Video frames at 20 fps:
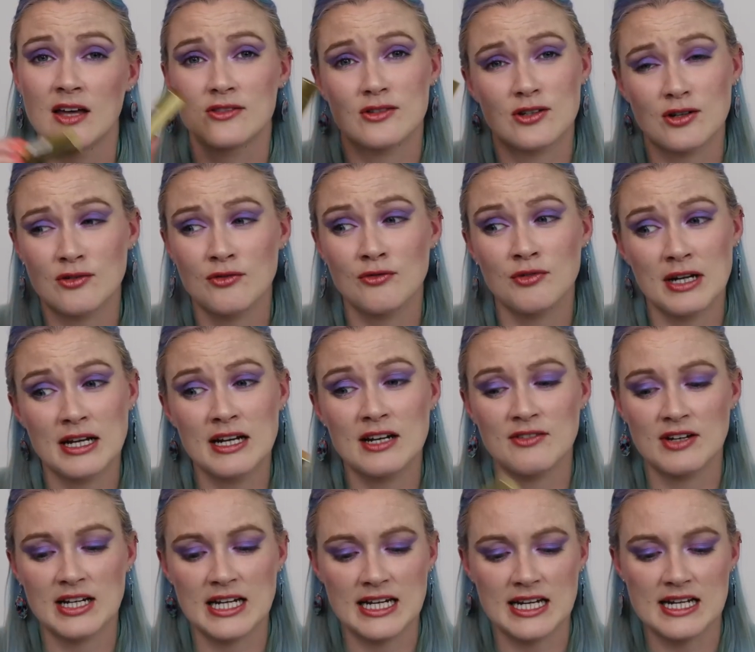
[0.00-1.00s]
They're a really,
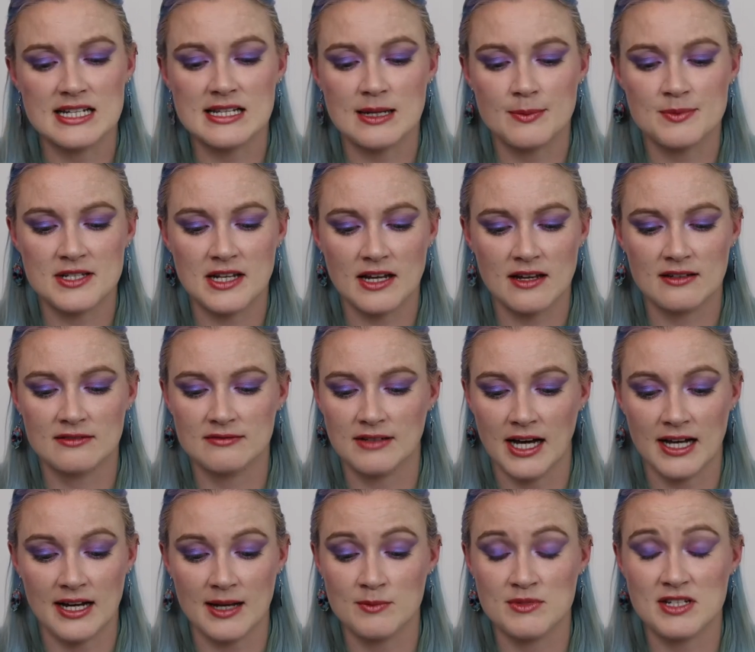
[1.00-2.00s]
really nice lipstick
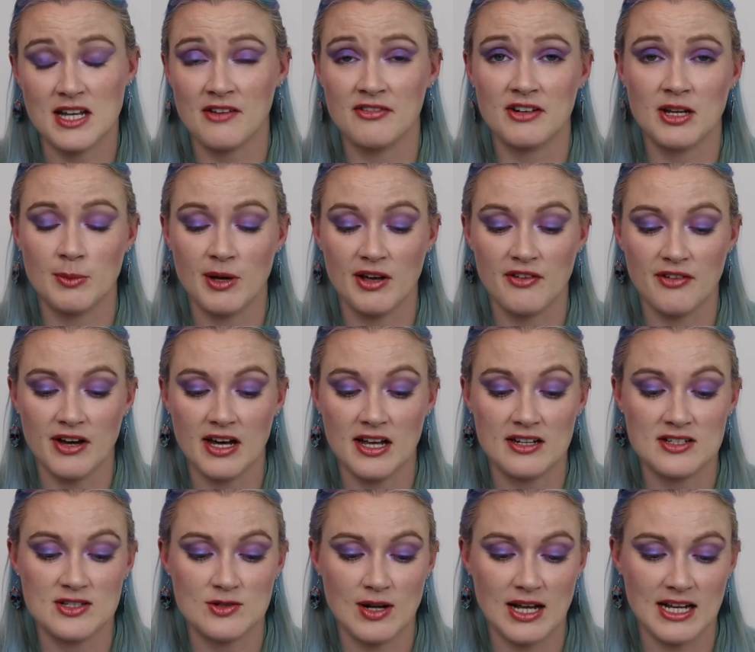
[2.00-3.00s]
and I'm definitely a big
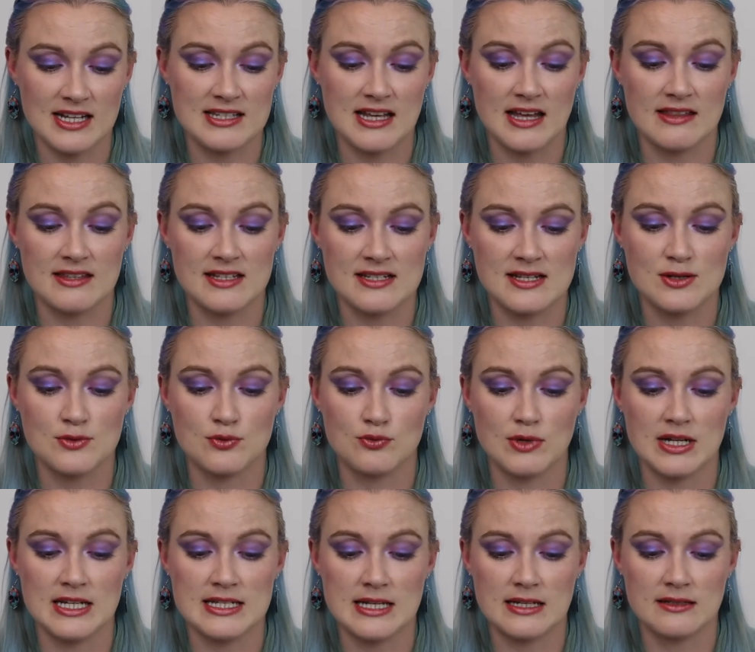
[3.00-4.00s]
fan. So like I said, this is
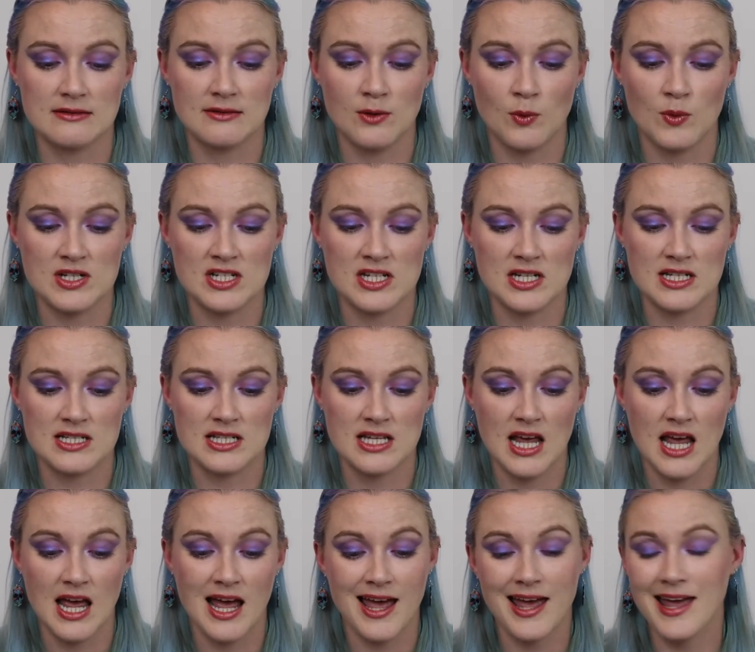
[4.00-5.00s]
Raisin, which is
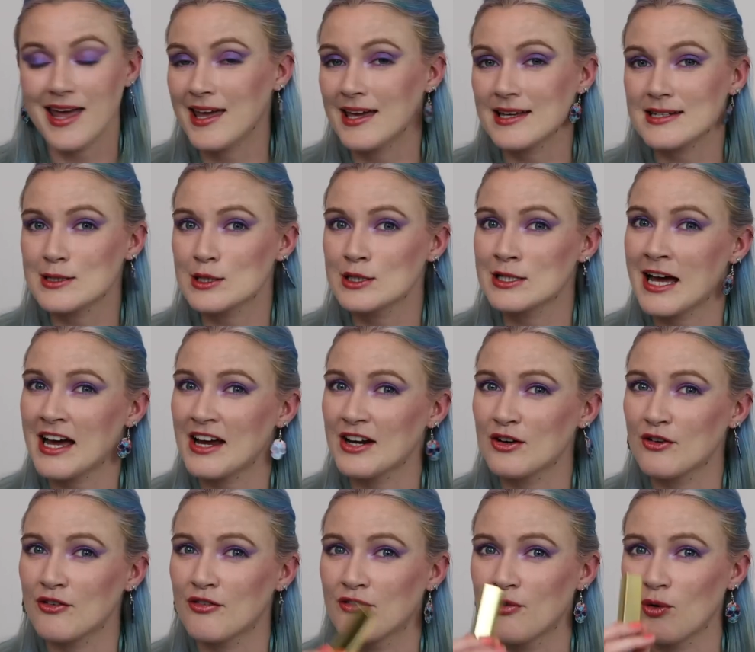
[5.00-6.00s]

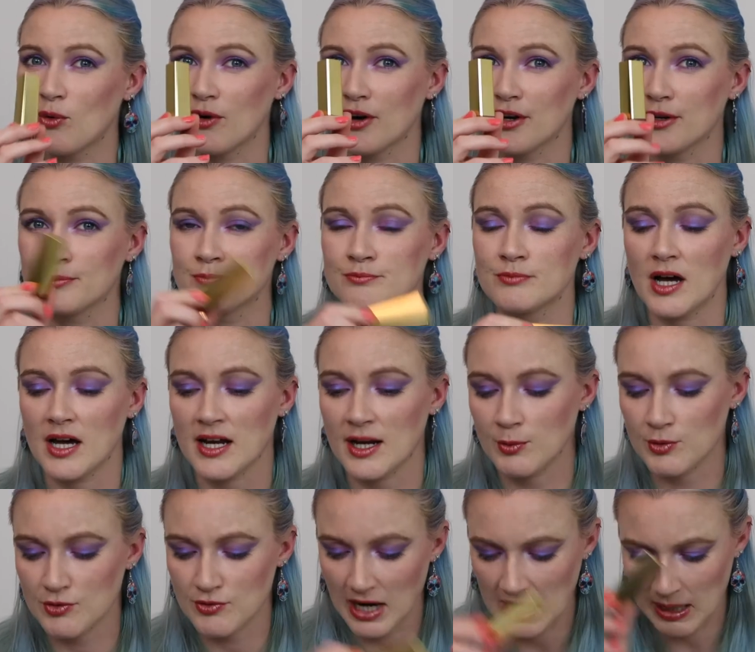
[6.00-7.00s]
894, and I
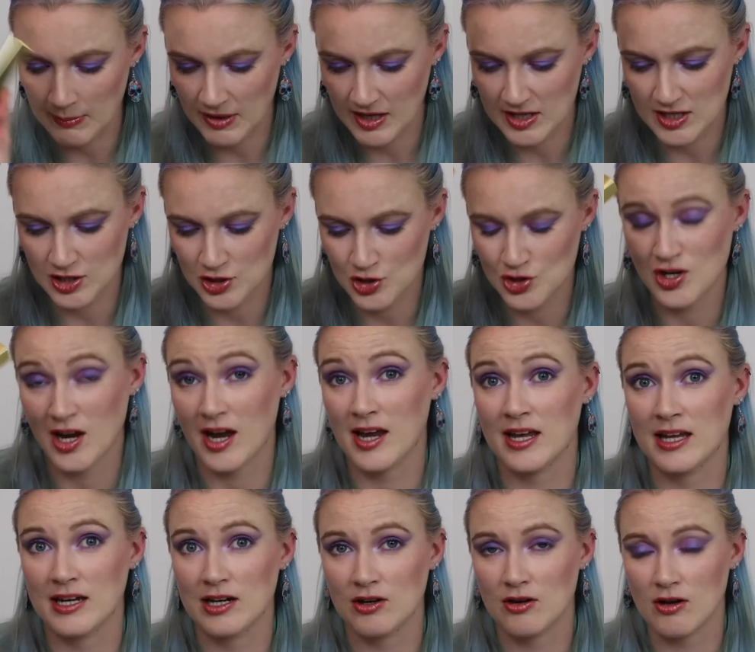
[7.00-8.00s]
would recommend
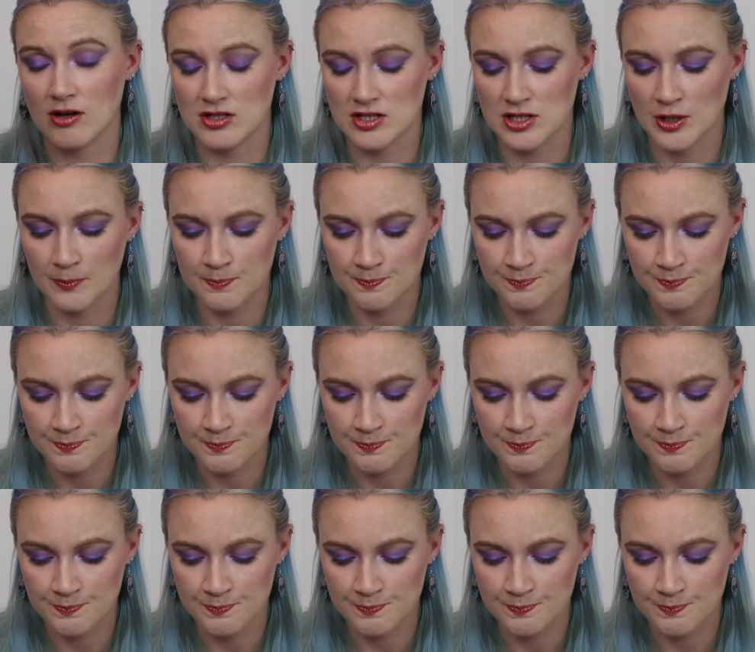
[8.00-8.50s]
checking it out.